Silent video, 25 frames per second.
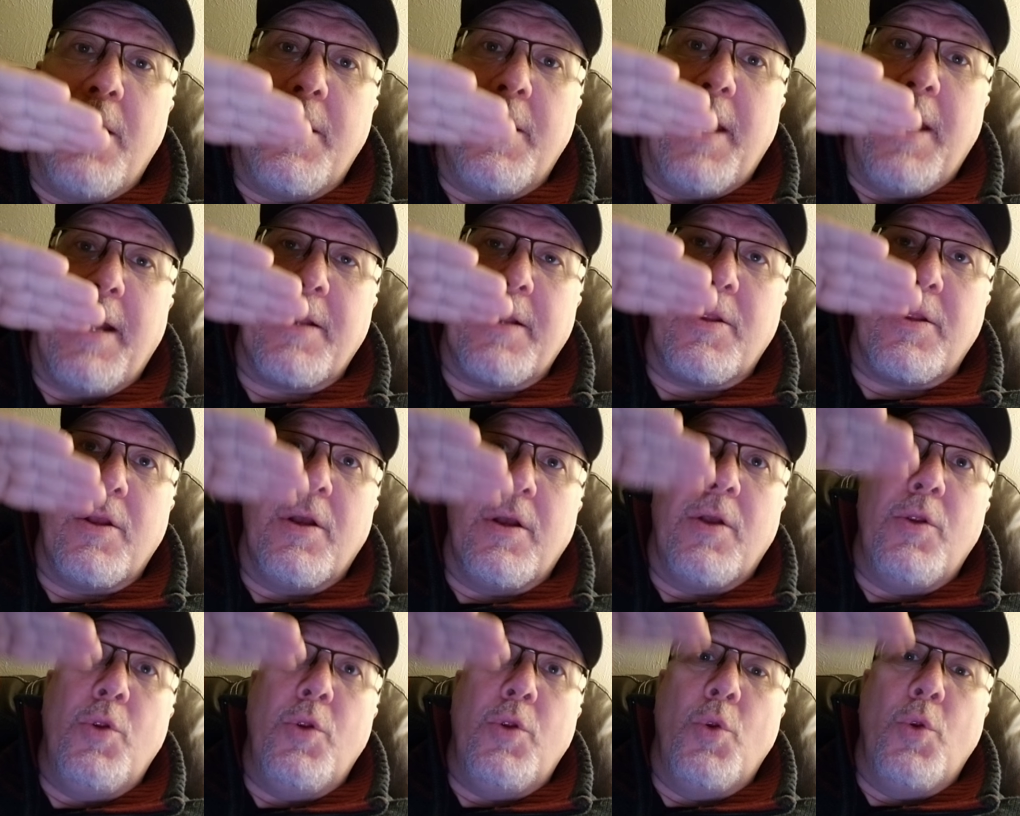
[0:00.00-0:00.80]
that
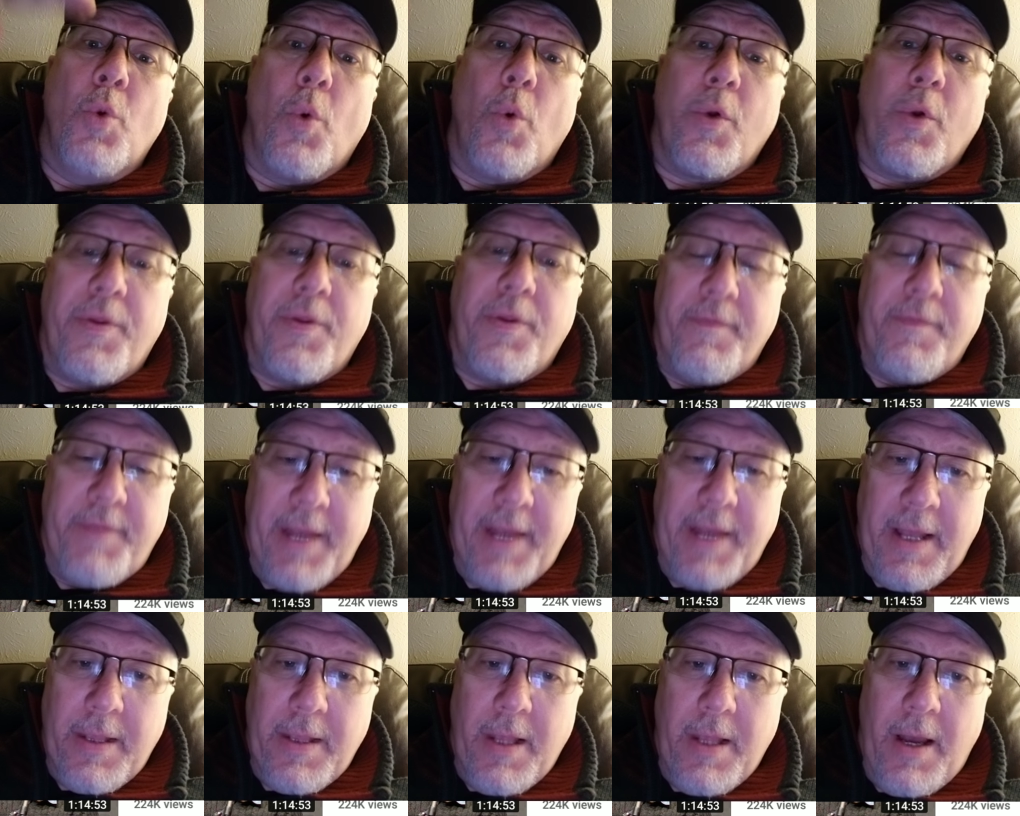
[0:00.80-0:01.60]
north of
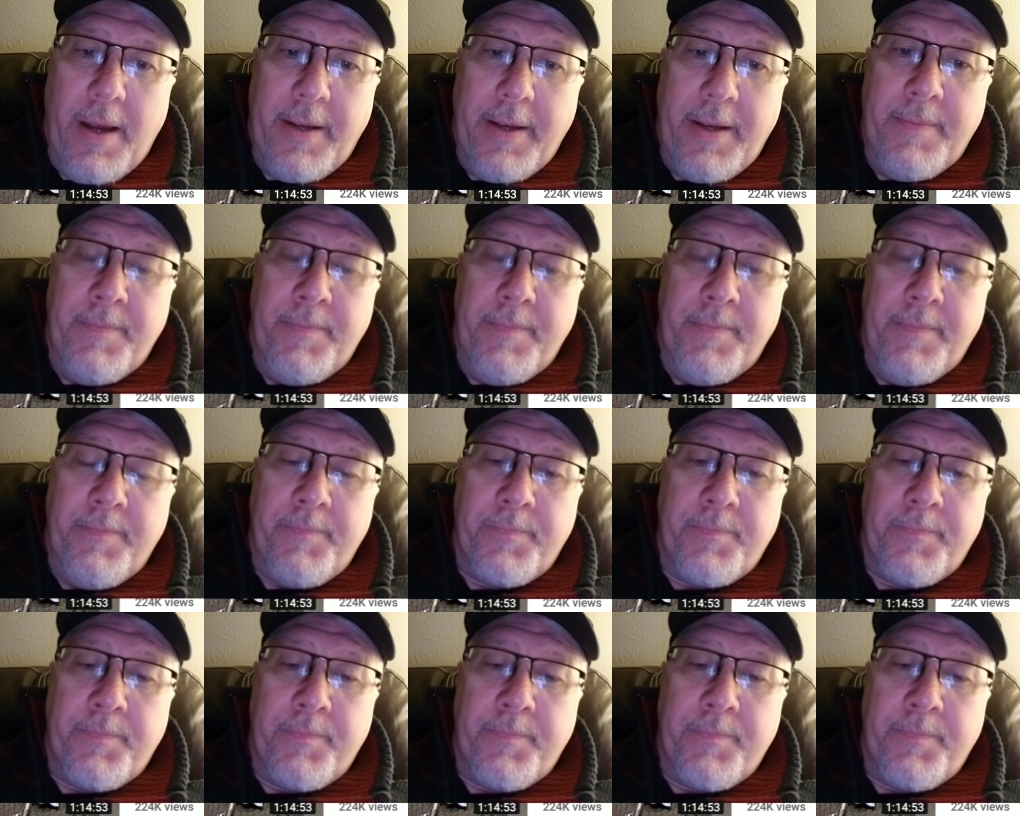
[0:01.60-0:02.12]
that line